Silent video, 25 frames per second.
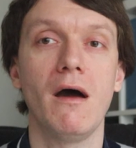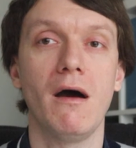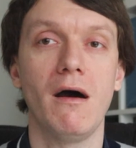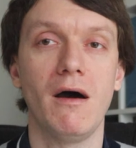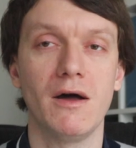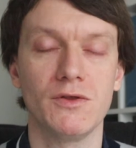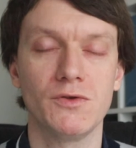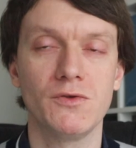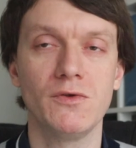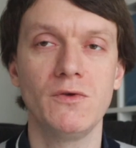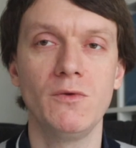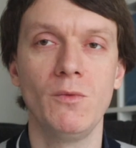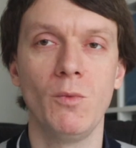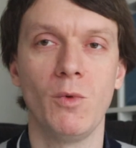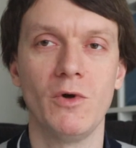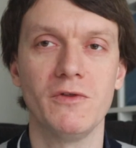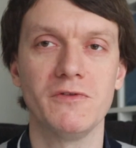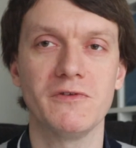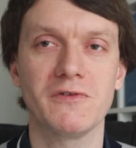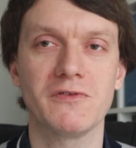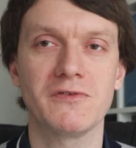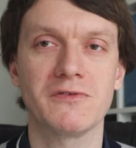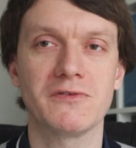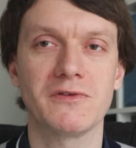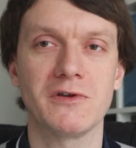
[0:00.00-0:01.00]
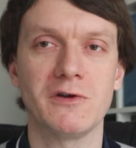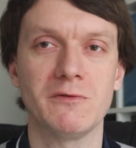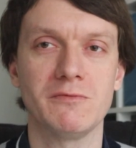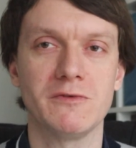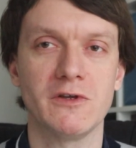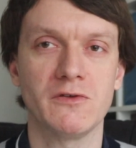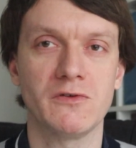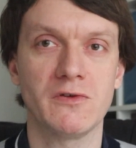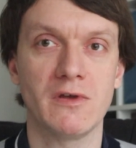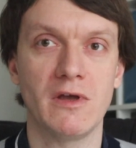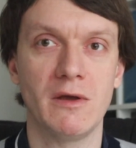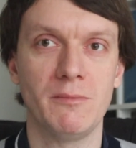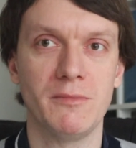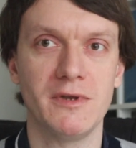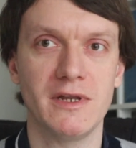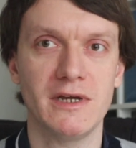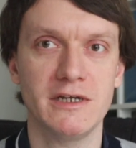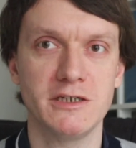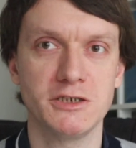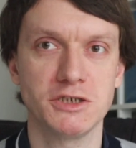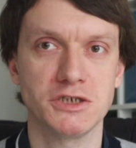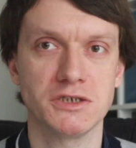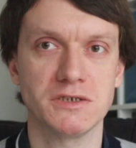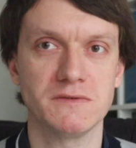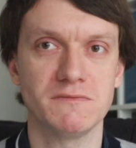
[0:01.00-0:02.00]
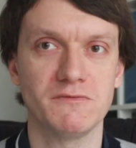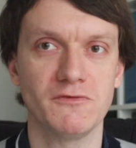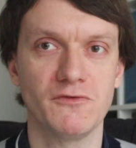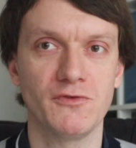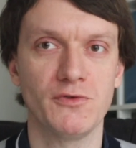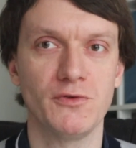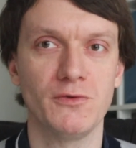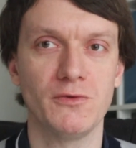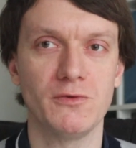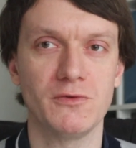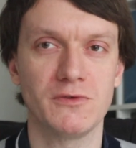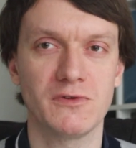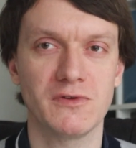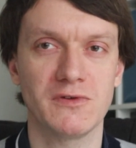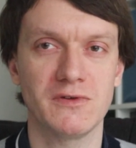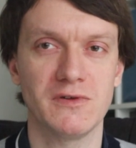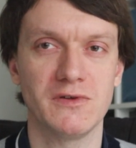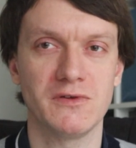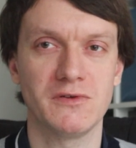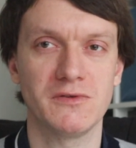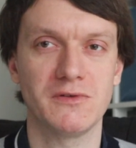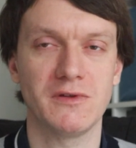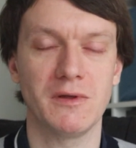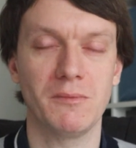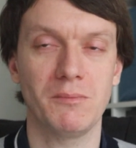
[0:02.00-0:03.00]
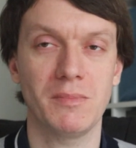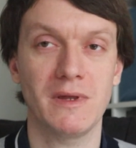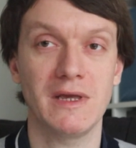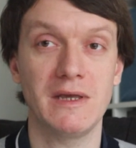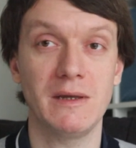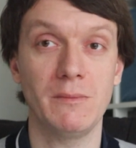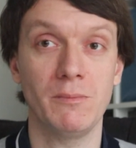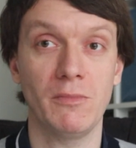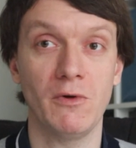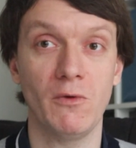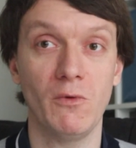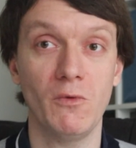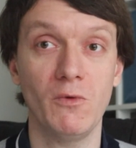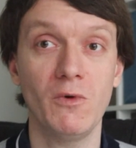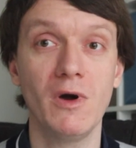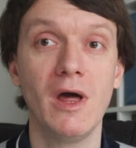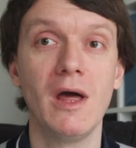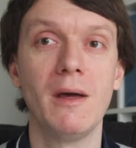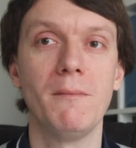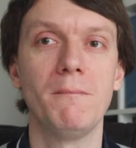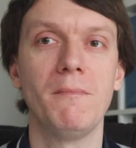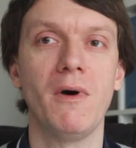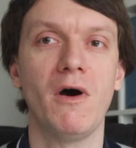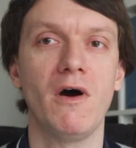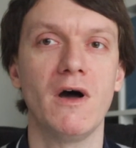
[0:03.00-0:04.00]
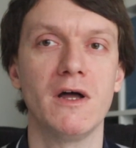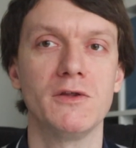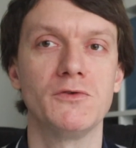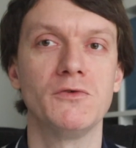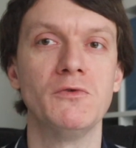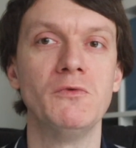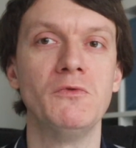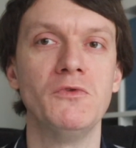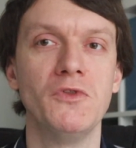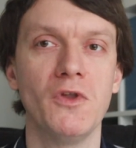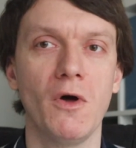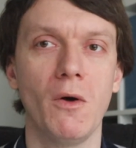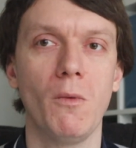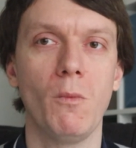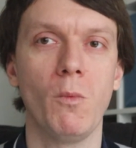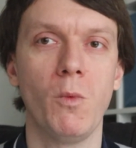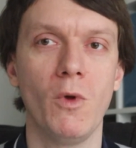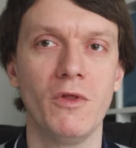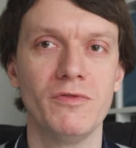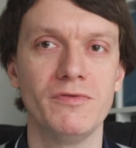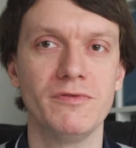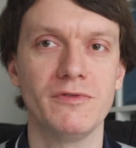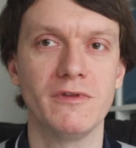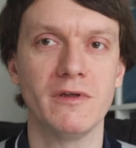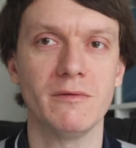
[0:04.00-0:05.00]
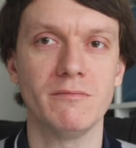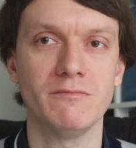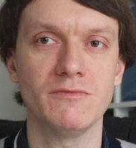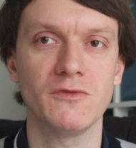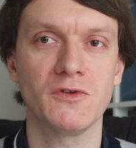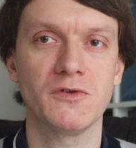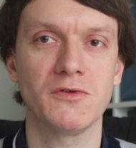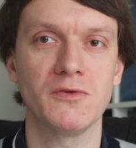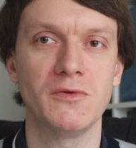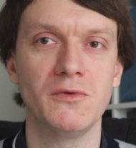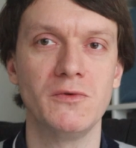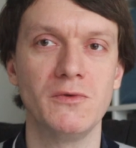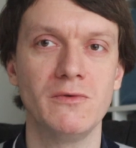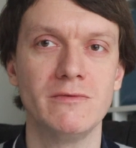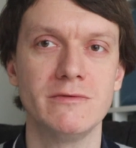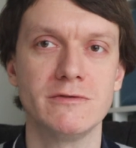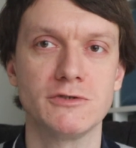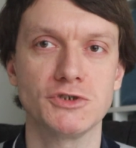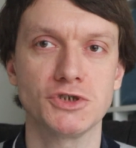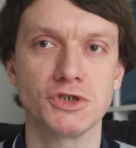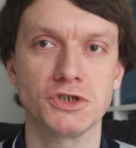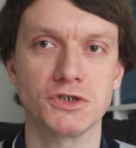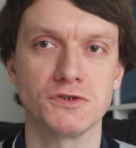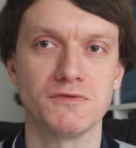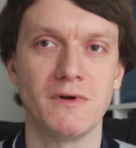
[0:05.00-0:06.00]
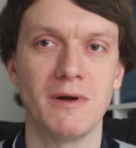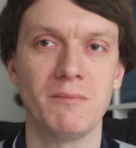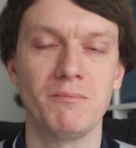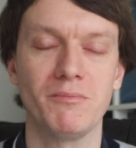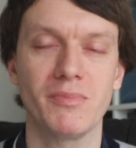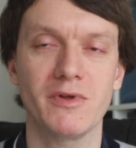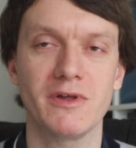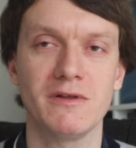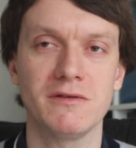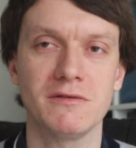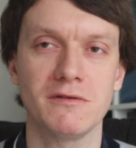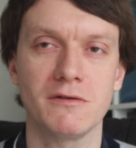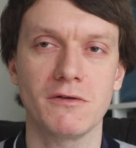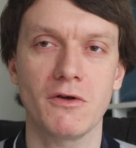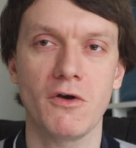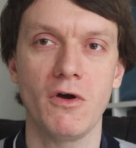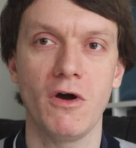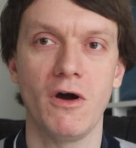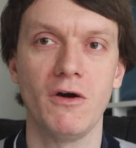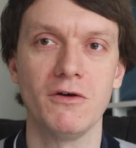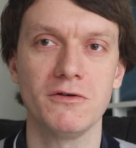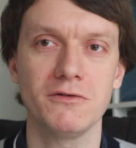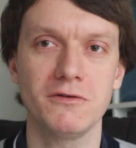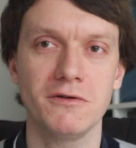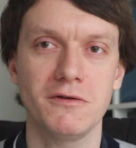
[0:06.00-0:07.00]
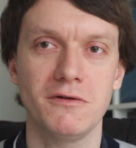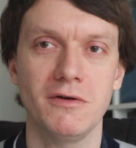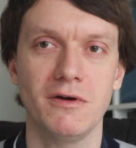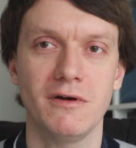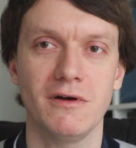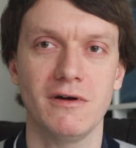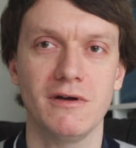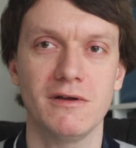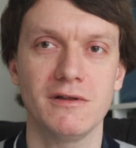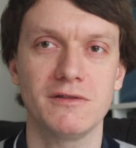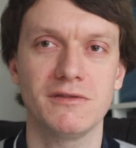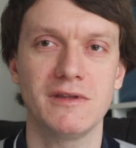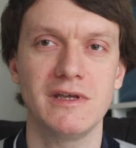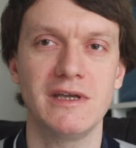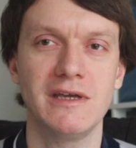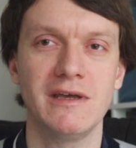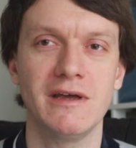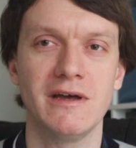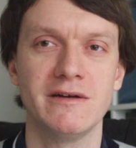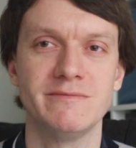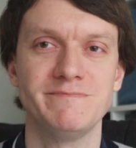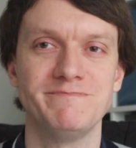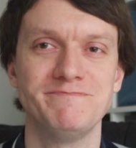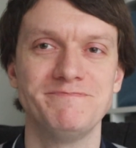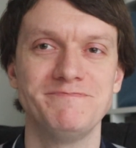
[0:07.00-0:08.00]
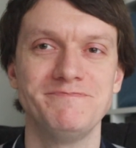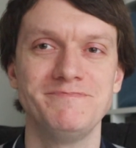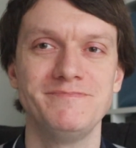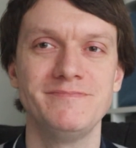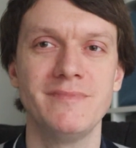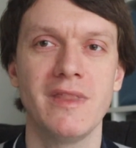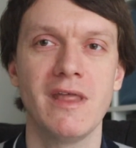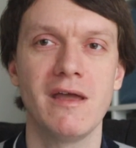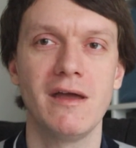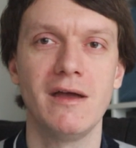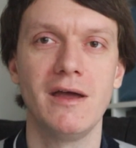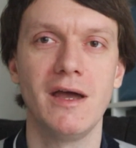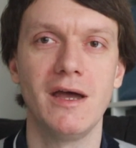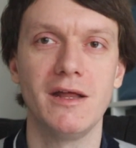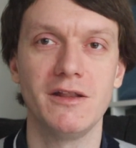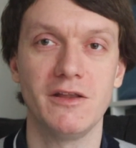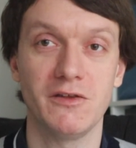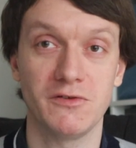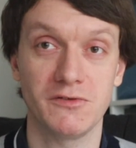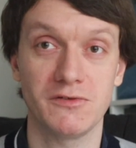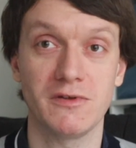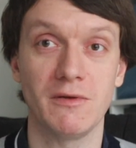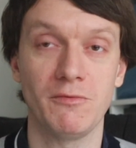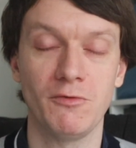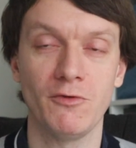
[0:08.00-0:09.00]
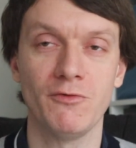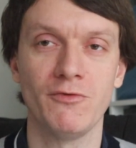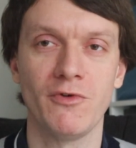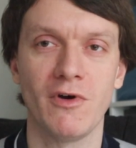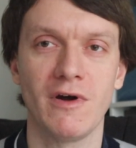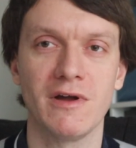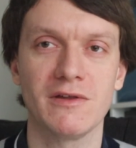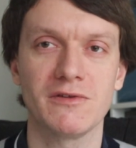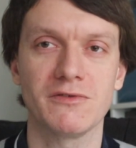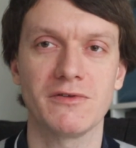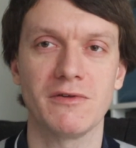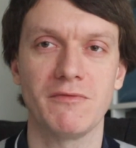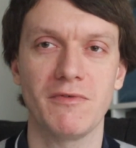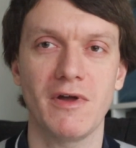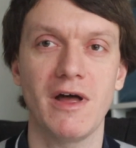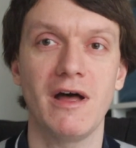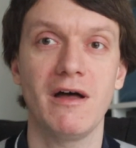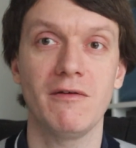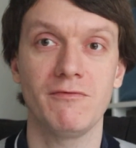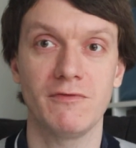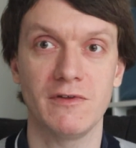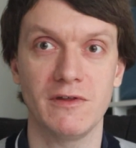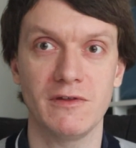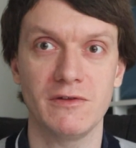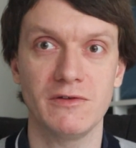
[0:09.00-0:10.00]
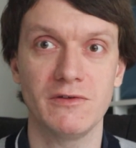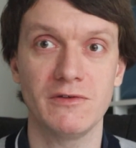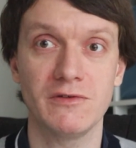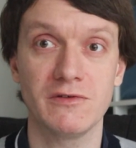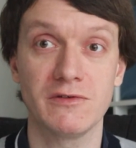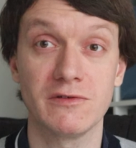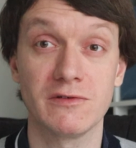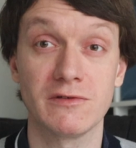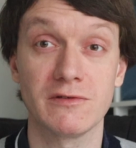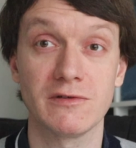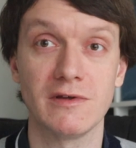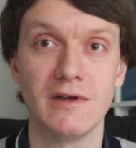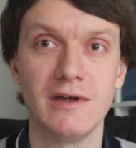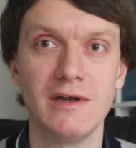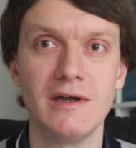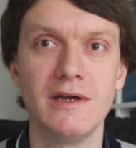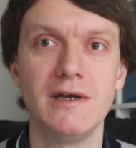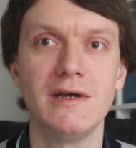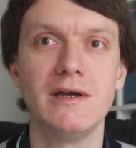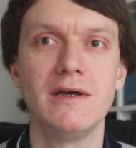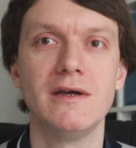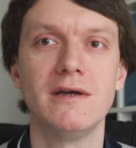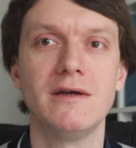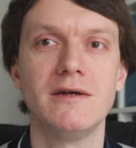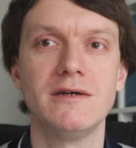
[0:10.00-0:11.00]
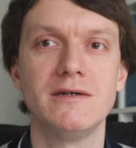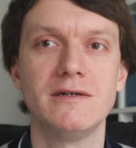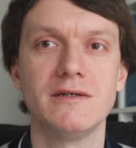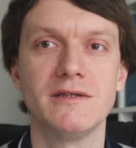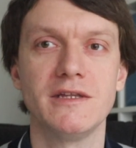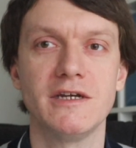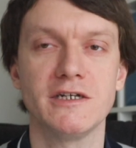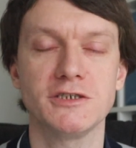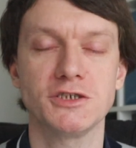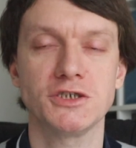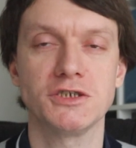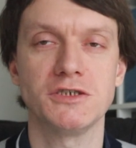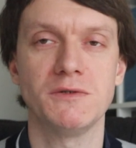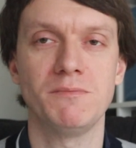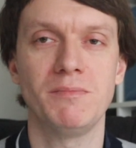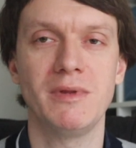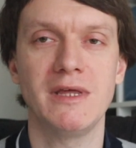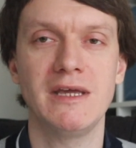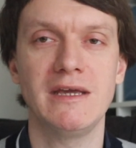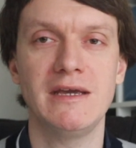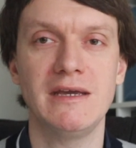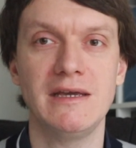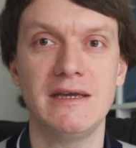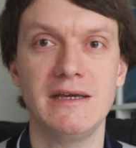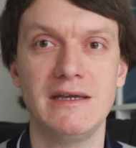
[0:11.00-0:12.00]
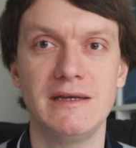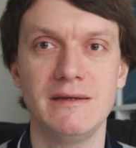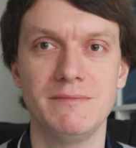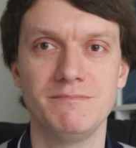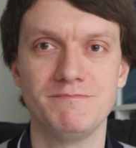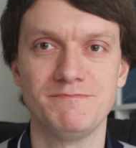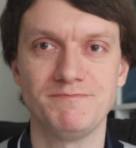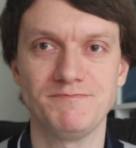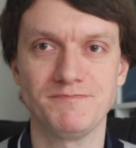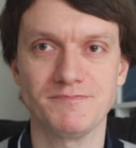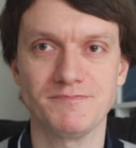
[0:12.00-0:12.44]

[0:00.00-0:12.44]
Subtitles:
I do want self-determination for autistic people, but I do not want them to trump and conquer the civil rights of others. There should be